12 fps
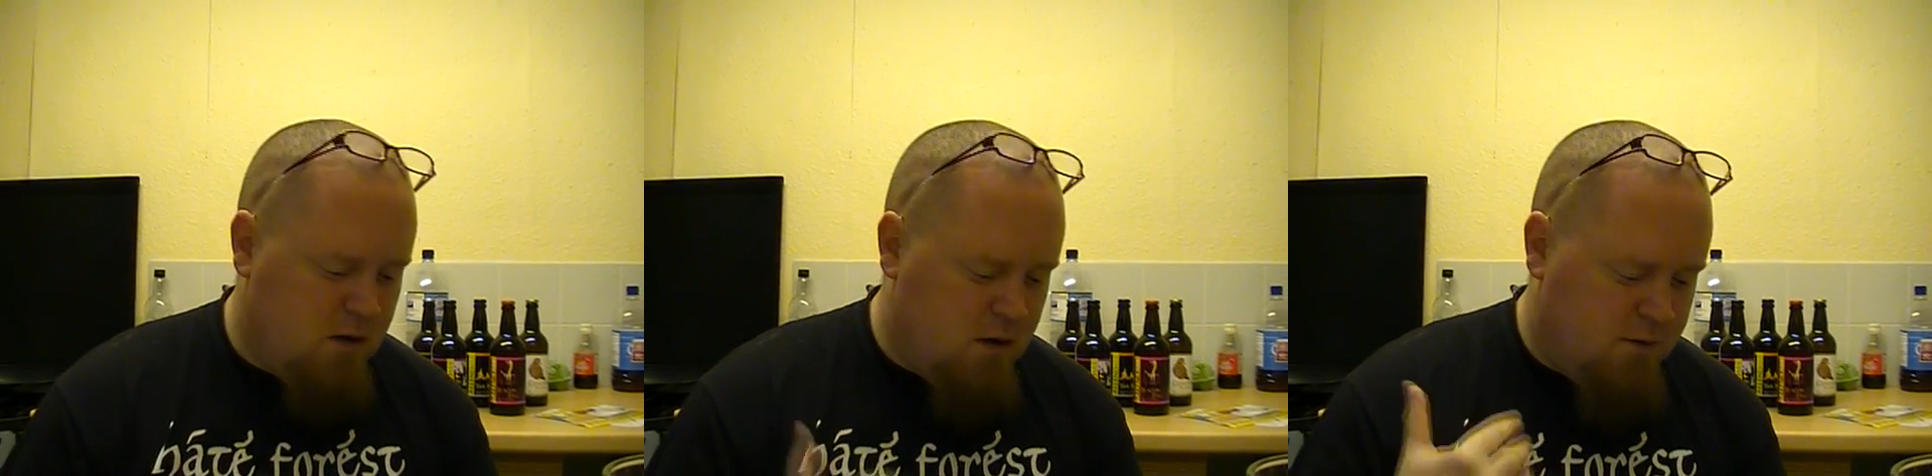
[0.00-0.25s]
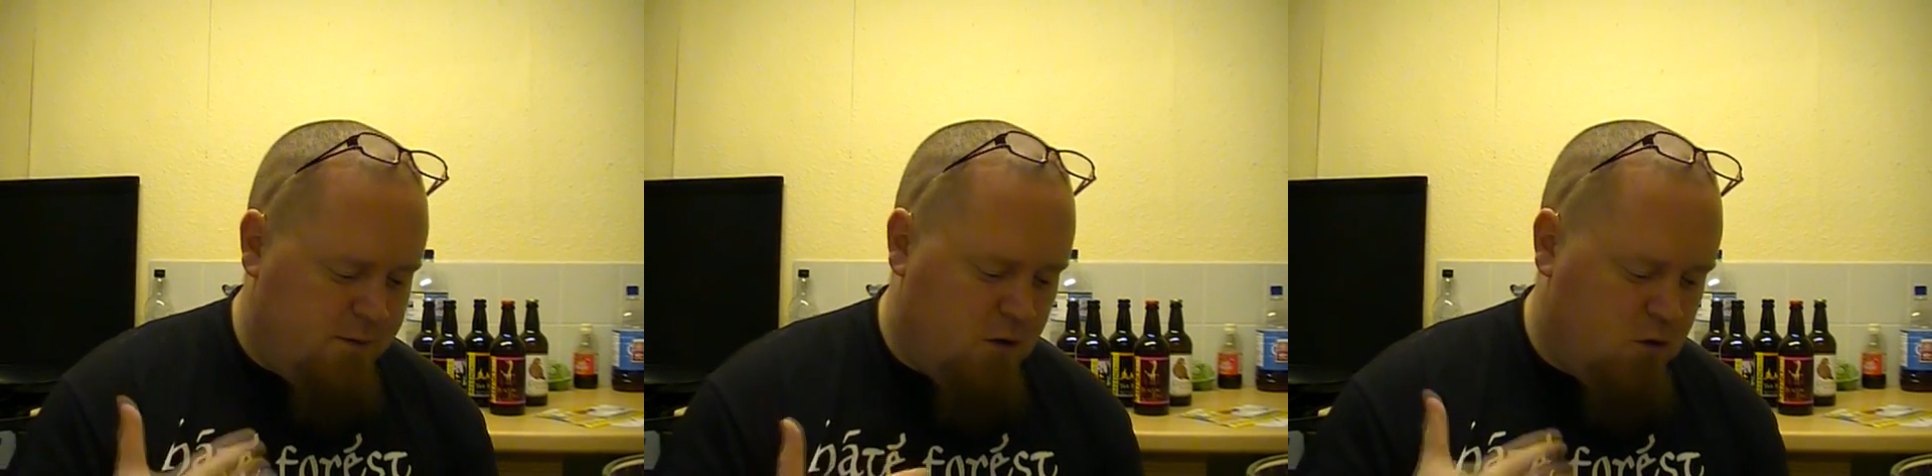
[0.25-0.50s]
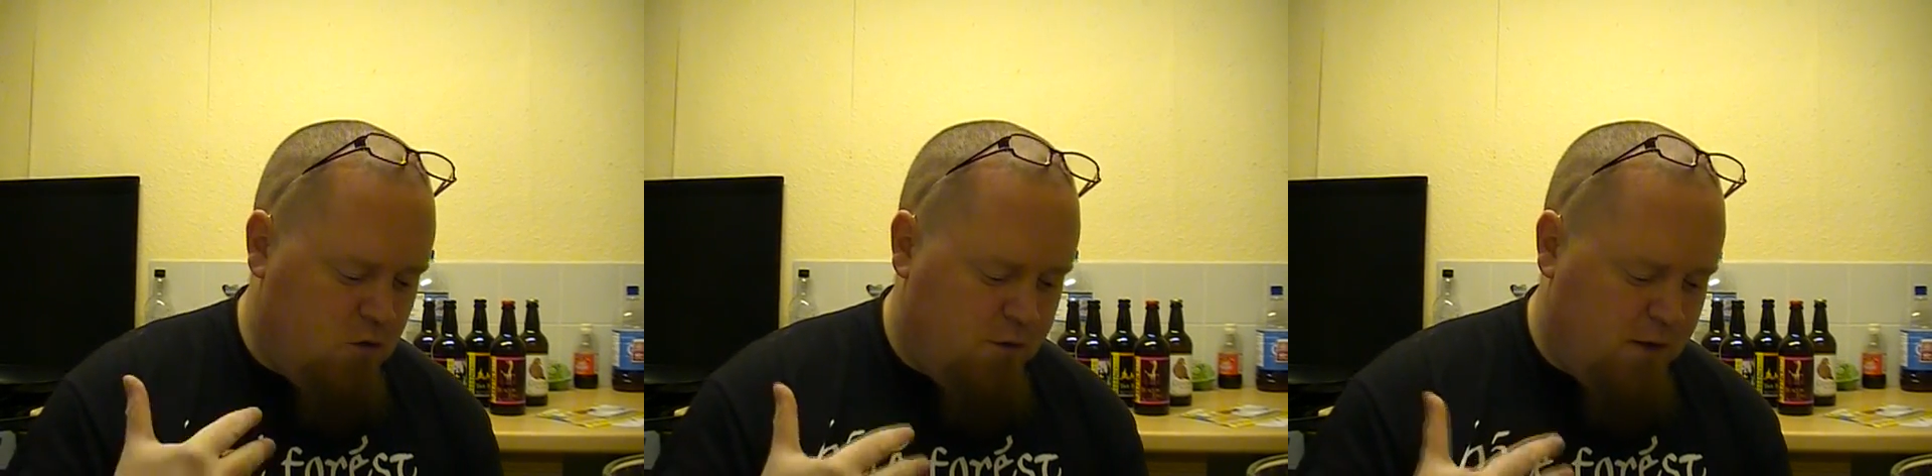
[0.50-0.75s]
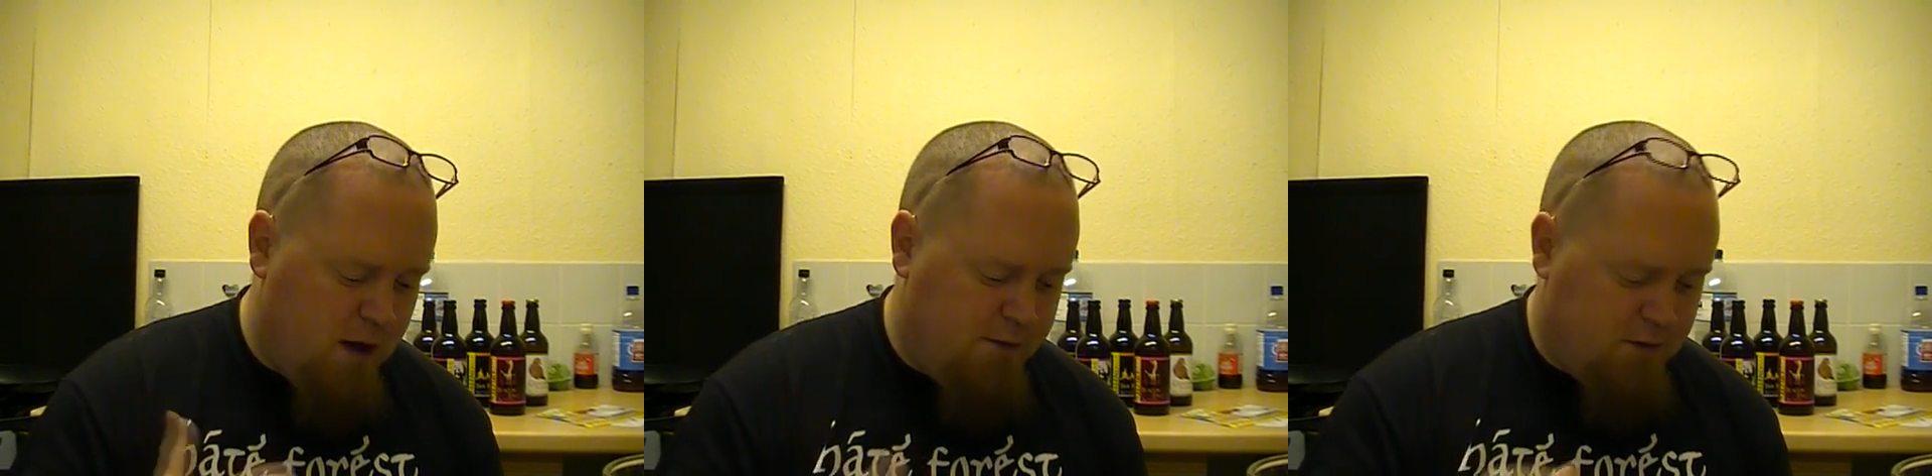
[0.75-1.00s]
floral
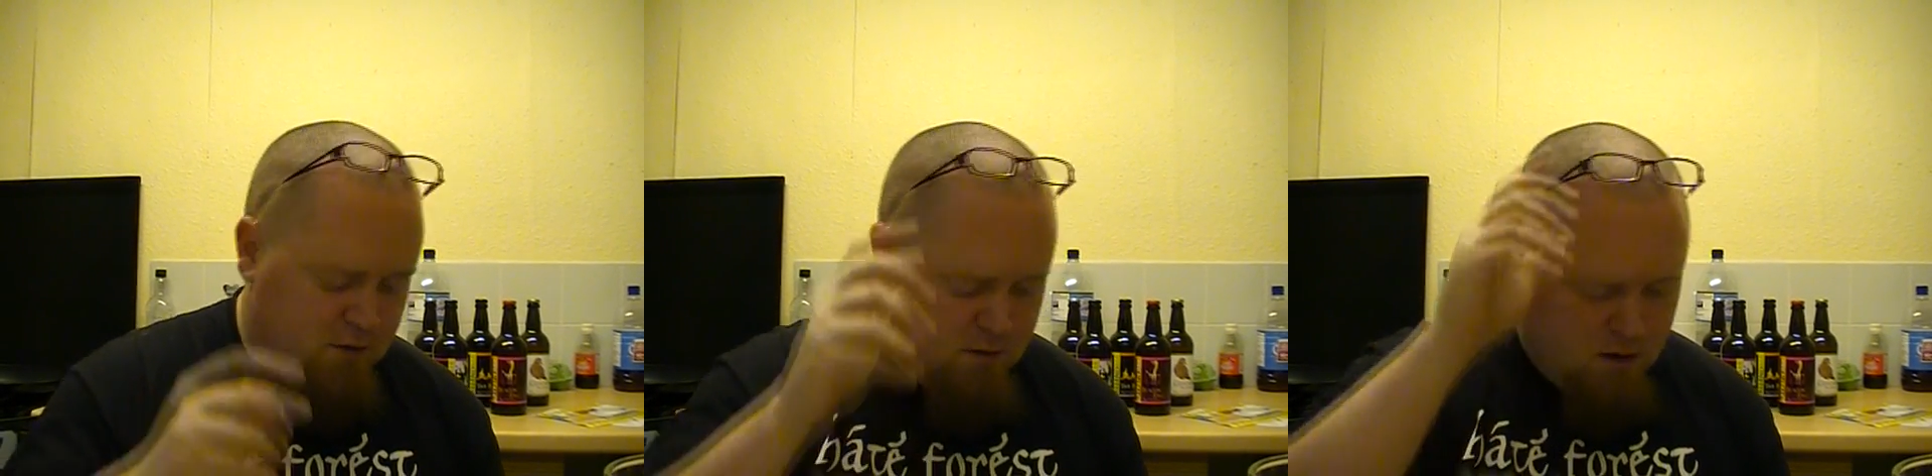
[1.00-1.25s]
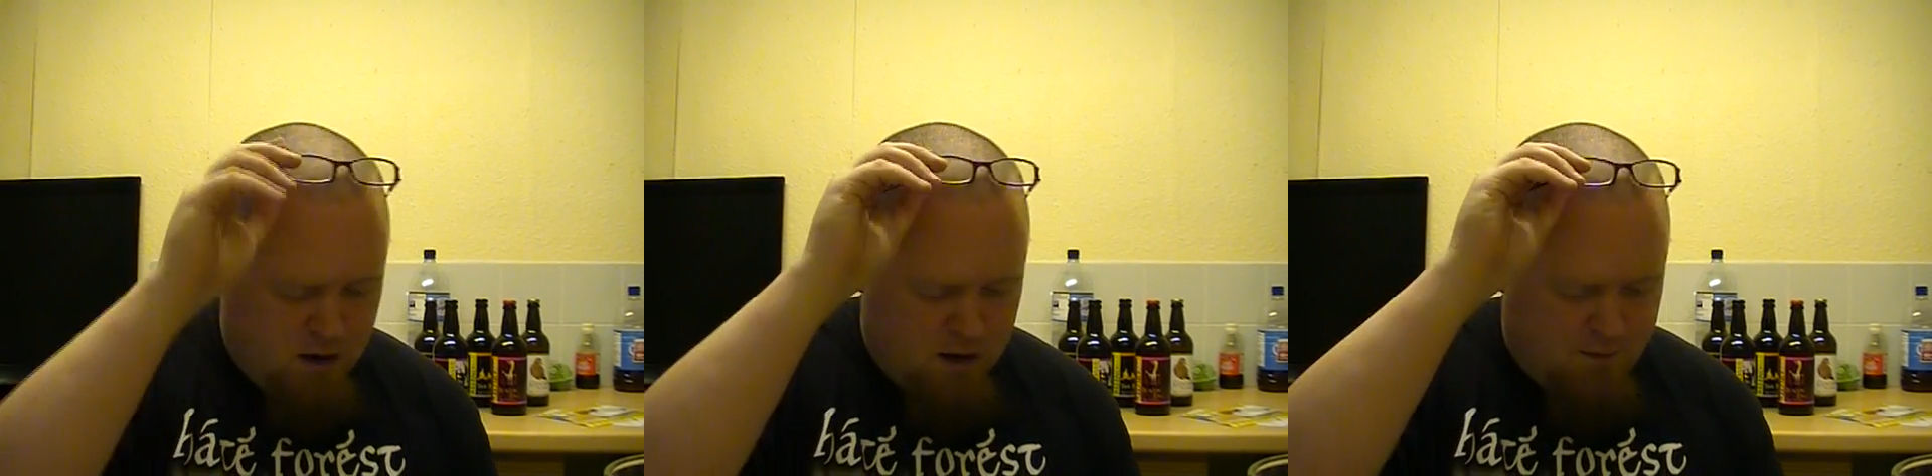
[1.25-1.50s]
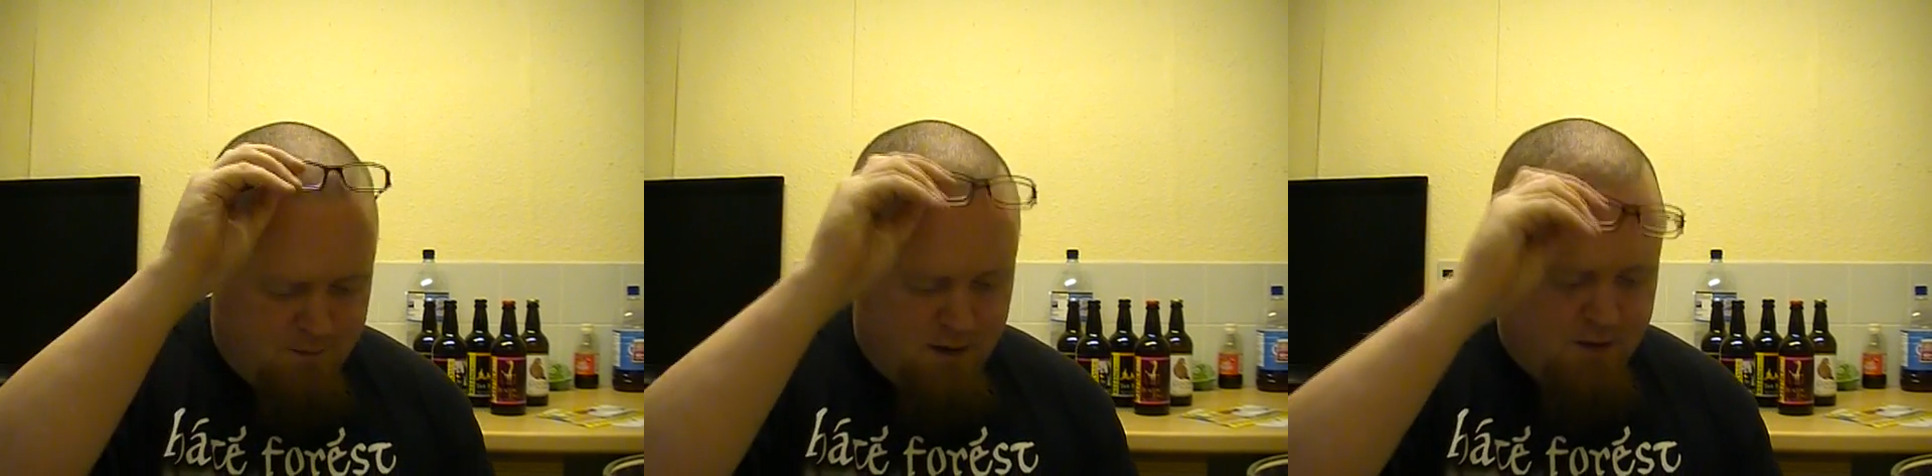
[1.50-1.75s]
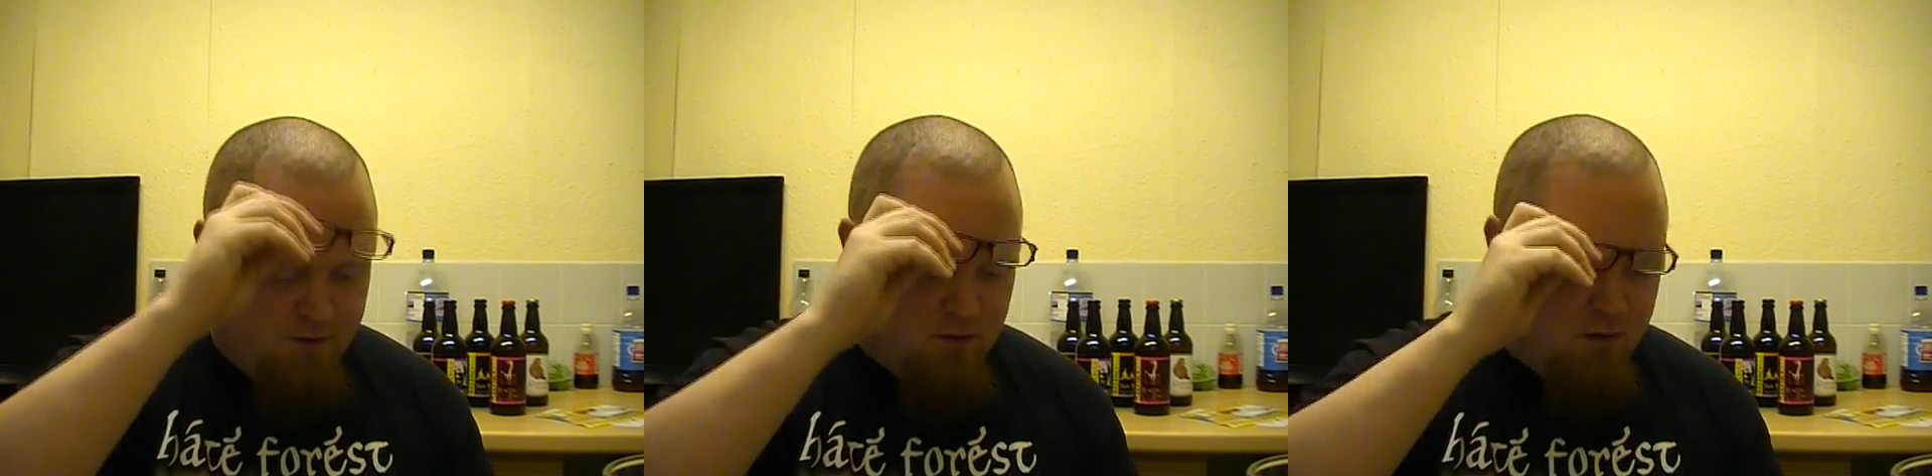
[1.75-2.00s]
flavour to, uh,
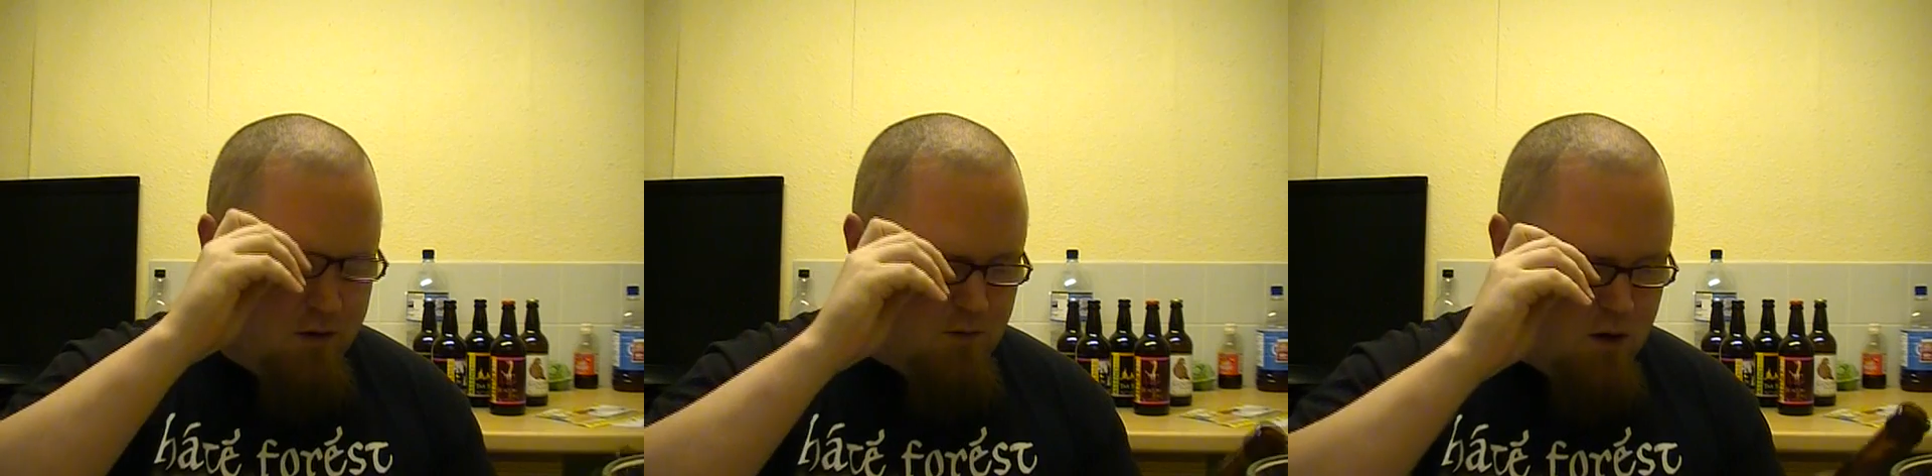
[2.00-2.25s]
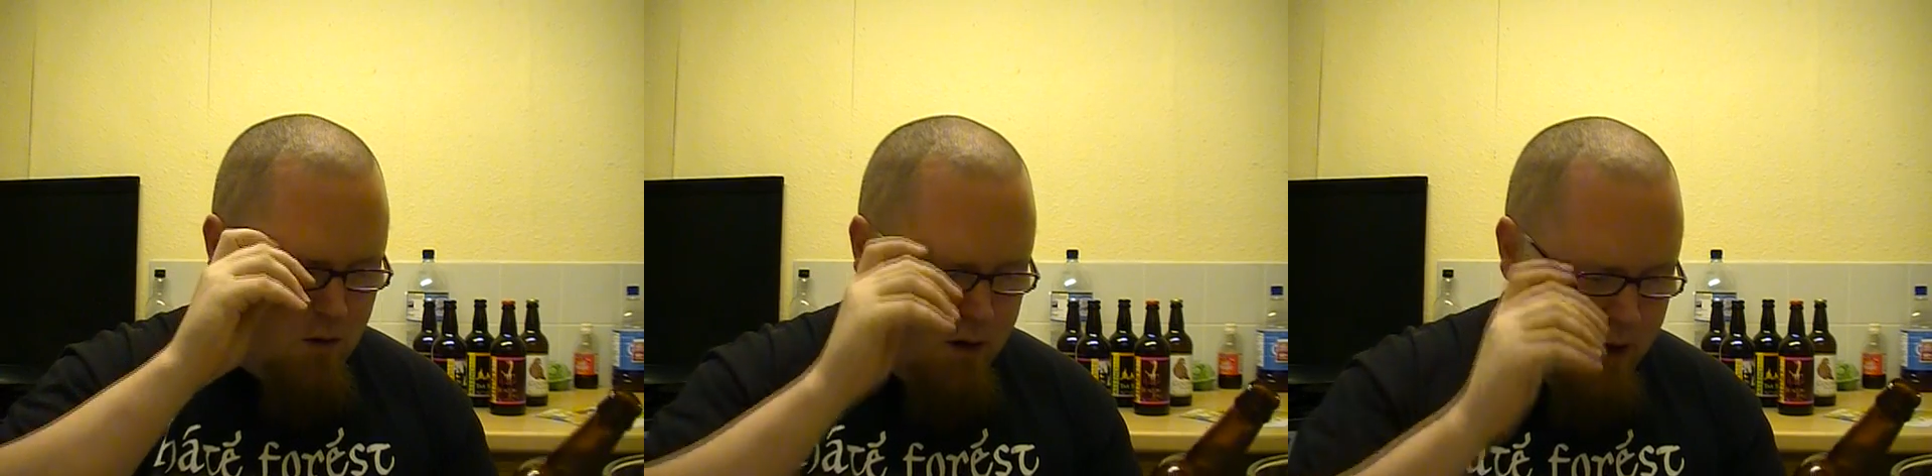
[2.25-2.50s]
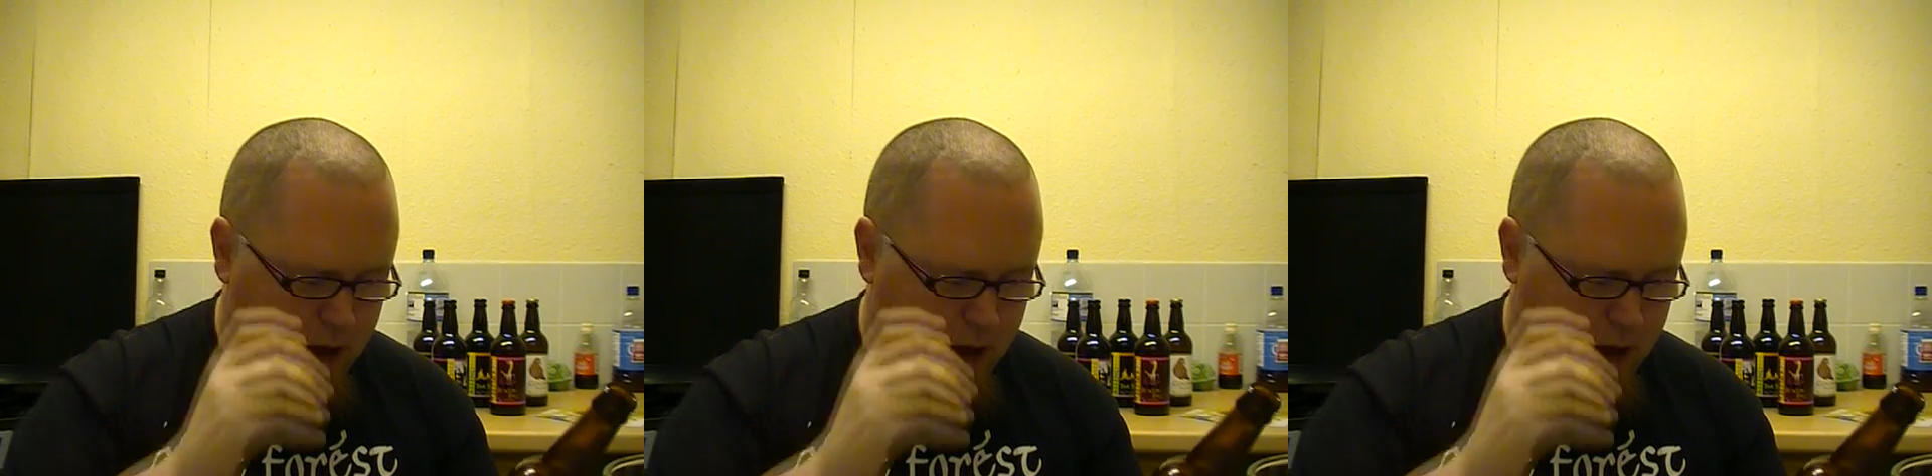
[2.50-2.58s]
flavour to it as well.